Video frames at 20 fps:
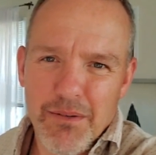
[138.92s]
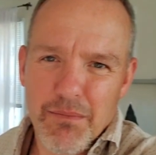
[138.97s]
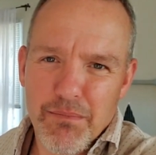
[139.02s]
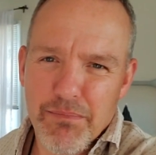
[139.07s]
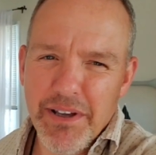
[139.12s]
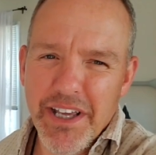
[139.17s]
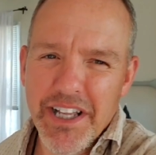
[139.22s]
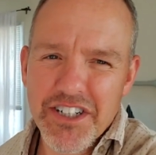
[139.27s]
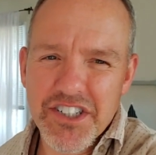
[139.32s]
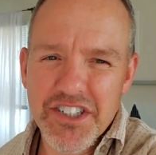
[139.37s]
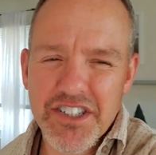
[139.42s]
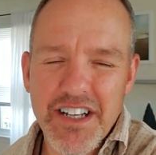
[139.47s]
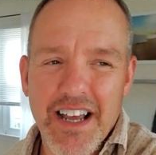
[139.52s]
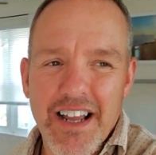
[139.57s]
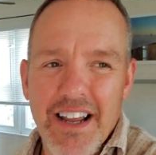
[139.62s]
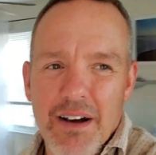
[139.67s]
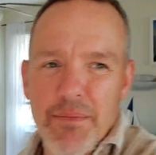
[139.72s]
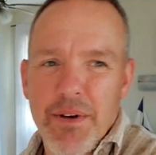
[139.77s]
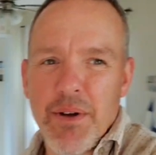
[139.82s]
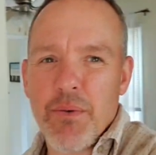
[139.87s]
beach
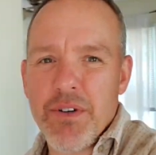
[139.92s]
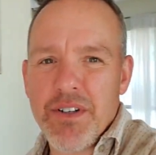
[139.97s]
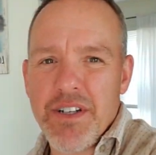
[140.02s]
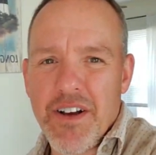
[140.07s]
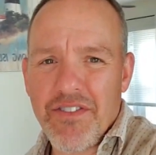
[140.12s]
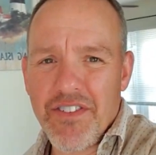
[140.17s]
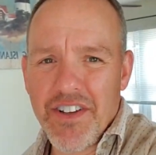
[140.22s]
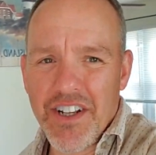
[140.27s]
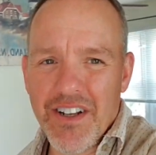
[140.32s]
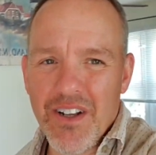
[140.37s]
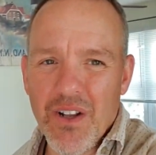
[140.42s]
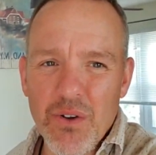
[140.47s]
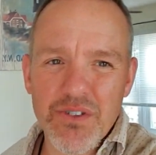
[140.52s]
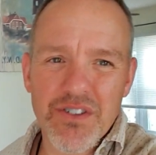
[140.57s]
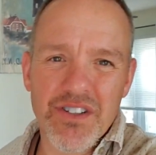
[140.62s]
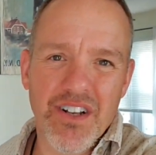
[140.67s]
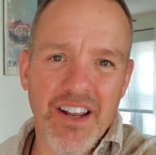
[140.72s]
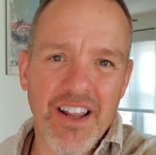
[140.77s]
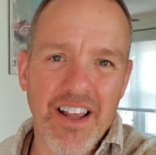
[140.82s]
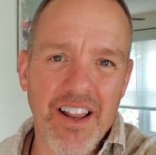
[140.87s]
day. I mean, we're definitely
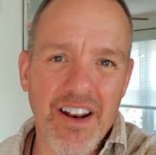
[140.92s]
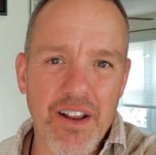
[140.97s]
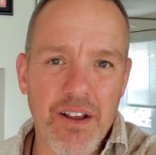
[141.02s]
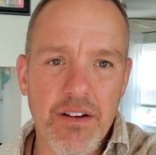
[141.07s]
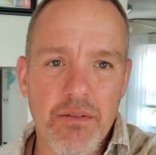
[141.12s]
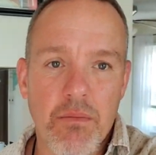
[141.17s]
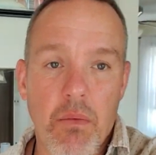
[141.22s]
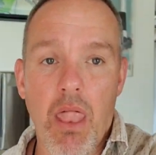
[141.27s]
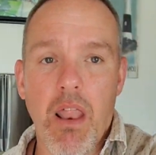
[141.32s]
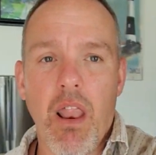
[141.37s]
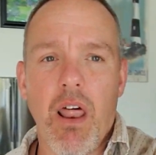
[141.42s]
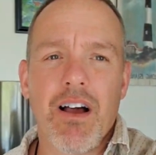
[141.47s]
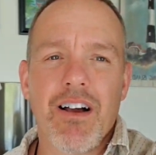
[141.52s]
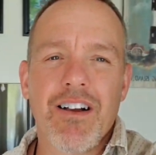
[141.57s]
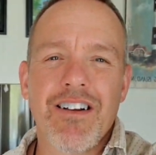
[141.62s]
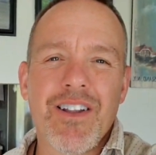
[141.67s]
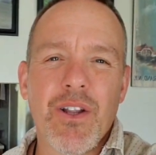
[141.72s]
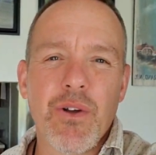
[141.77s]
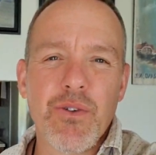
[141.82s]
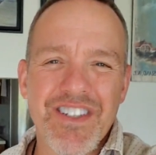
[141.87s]
closing in, blah,
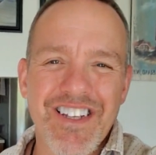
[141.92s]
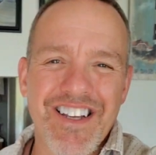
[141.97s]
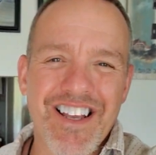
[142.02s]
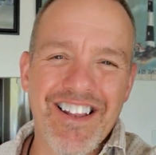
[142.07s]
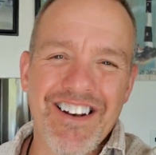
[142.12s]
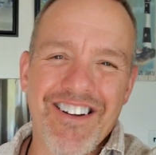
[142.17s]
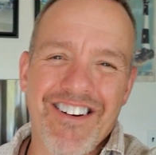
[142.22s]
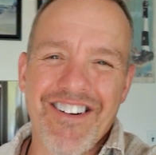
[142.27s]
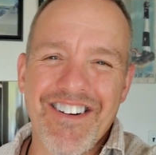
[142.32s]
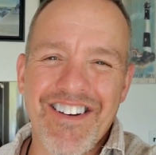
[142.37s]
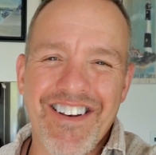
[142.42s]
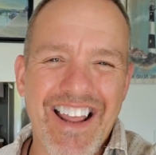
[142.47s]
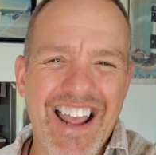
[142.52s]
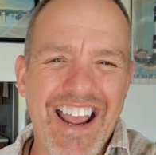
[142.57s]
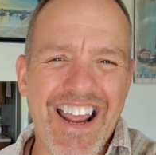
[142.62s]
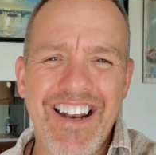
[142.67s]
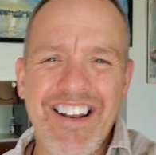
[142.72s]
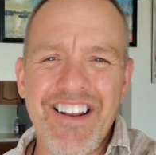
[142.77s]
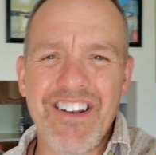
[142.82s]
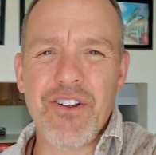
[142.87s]
closing in on
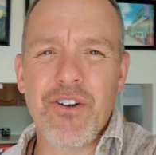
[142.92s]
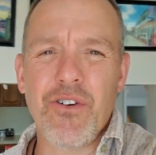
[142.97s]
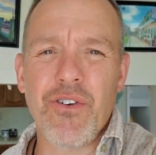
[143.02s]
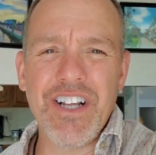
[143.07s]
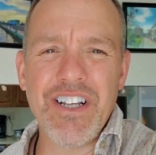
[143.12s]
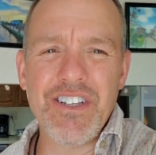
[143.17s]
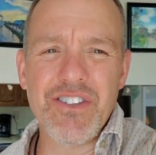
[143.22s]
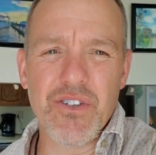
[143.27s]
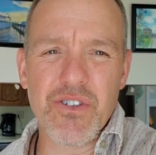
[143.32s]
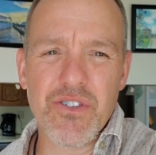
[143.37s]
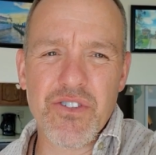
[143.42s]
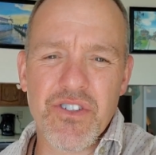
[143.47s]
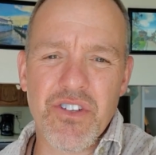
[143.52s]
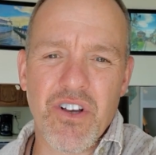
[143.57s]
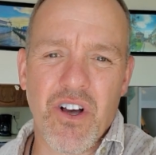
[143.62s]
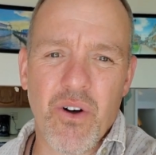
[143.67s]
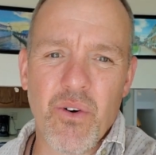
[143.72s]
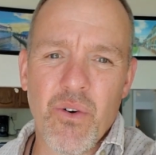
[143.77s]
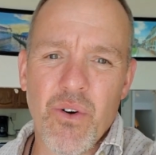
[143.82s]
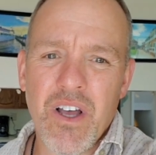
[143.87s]
80 degrees or
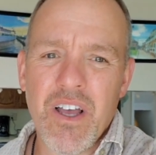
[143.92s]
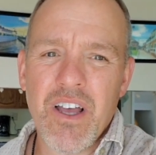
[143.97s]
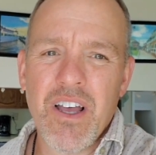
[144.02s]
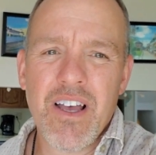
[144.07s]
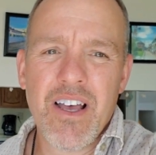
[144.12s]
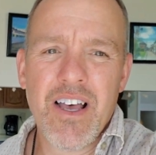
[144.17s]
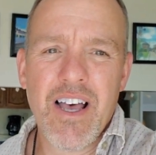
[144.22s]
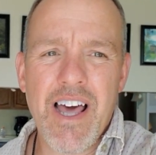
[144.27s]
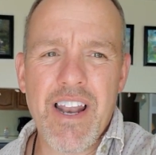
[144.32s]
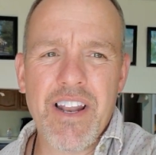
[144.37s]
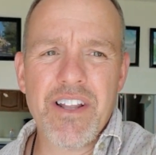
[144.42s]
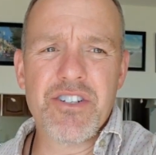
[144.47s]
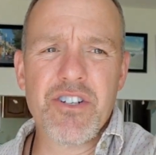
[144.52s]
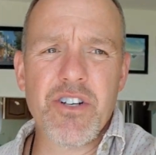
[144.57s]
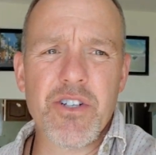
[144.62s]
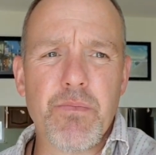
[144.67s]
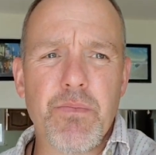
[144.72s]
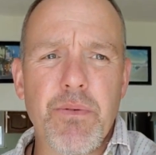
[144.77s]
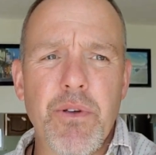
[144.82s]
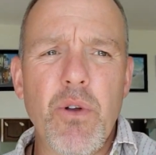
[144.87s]
so, and it's
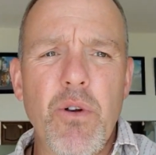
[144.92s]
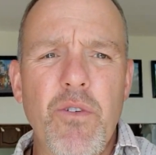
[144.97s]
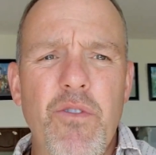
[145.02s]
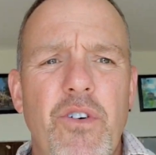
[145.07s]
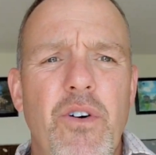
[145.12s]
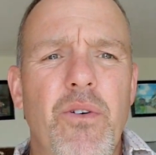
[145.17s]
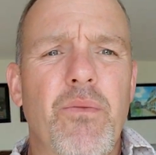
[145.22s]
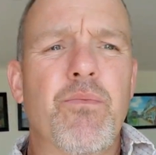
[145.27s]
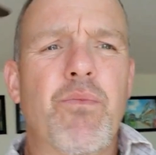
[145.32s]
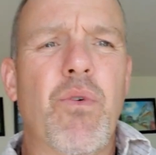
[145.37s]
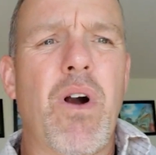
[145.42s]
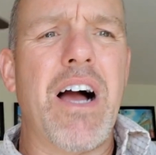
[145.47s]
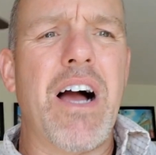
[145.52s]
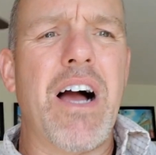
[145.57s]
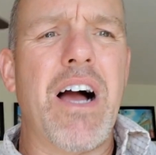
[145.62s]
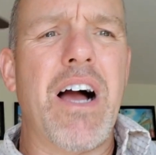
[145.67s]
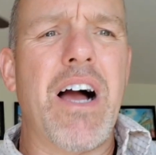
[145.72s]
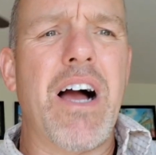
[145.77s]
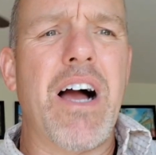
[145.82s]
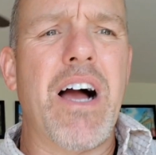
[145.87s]
just beautiful.
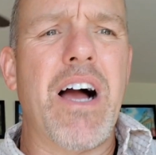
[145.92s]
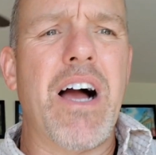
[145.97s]
Rocky has been